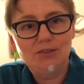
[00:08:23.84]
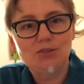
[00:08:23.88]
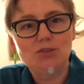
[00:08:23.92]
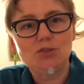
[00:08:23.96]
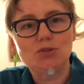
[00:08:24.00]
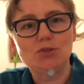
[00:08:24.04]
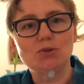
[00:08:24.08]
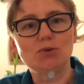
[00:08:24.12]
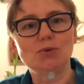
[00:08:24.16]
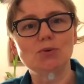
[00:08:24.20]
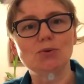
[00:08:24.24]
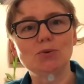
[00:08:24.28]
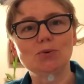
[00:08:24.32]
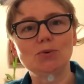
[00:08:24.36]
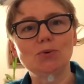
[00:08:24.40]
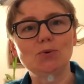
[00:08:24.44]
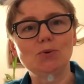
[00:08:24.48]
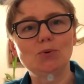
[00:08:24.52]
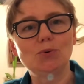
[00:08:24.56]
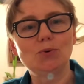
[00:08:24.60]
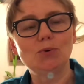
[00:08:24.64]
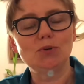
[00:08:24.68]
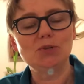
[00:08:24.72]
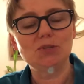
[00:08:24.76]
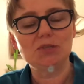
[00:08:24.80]
to
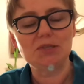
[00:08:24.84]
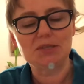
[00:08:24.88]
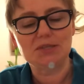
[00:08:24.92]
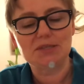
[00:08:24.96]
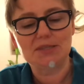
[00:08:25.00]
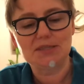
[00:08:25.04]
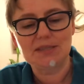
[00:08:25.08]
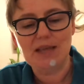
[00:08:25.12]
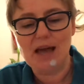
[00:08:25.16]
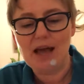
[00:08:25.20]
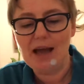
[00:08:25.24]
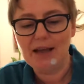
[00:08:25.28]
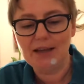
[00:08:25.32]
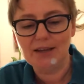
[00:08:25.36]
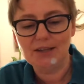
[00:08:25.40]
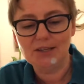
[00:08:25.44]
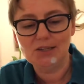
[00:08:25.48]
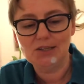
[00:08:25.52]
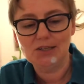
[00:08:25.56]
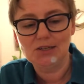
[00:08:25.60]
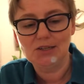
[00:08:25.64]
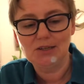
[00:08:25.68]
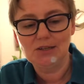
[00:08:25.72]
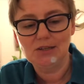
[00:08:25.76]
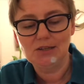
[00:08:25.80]

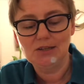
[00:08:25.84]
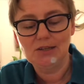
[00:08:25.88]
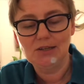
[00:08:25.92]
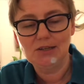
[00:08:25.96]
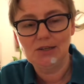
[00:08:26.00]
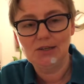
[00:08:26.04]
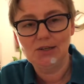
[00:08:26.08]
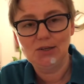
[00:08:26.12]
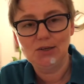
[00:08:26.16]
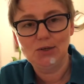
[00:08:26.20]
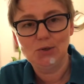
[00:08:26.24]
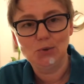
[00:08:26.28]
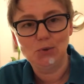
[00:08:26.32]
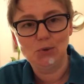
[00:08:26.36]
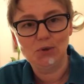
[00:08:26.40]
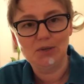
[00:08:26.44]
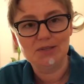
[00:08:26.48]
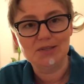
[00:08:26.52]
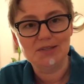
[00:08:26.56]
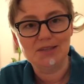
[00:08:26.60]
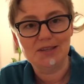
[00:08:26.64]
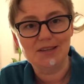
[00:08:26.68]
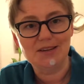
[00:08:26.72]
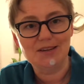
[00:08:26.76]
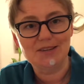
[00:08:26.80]
decide who
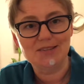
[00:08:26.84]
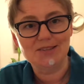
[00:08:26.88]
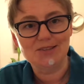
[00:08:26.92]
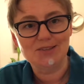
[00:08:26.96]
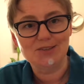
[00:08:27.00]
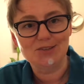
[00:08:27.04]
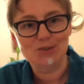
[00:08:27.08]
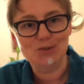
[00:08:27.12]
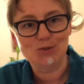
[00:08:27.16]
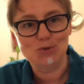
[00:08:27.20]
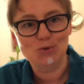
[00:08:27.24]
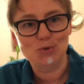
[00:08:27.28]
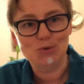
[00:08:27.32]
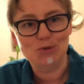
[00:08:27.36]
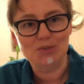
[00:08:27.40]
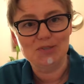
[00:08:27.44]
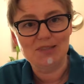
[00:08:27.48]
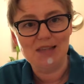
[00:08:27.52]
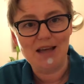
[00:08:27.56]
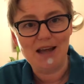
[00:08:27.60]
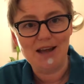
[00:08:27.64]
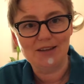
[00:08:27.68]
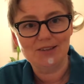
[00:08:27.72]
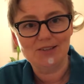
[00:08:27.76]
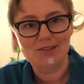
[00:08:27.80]
is innocent and who is
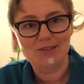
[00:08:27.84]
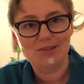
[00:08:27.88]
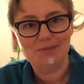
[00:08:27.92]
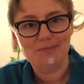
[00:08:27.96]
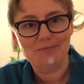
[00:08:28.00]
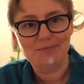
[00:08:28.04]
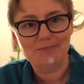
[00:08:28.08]
not?